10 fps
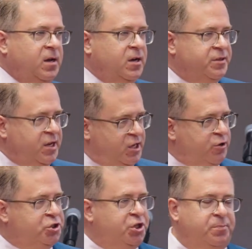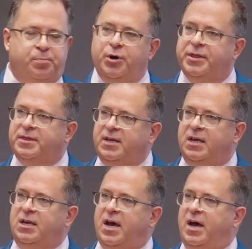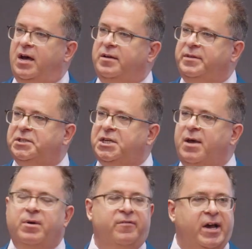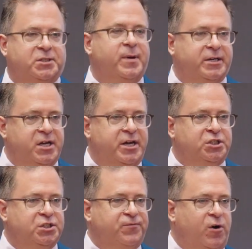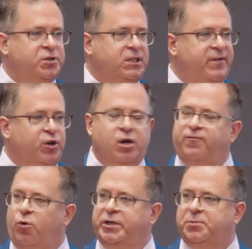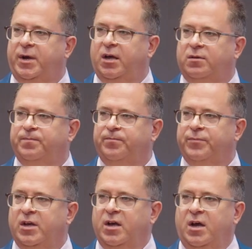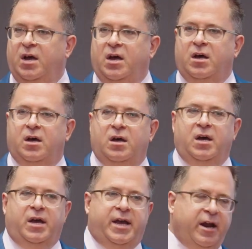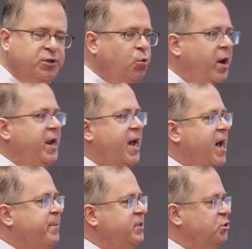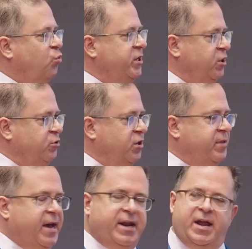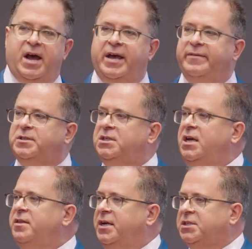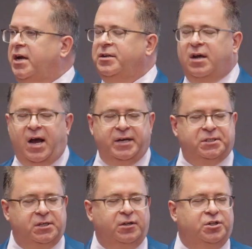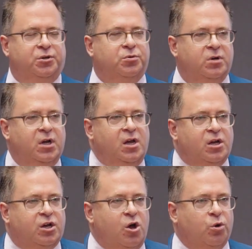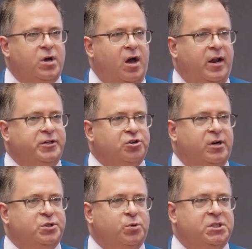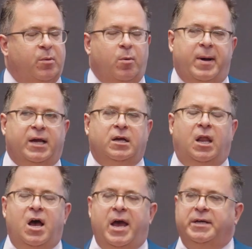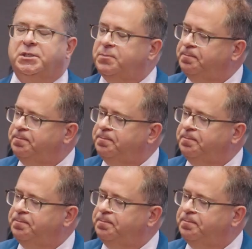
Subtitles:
that you should put the statement of expectations first, leave a good voicemail. Here's what happens when you do that, and I have seen this. I still do cold calling drills with some of my clients.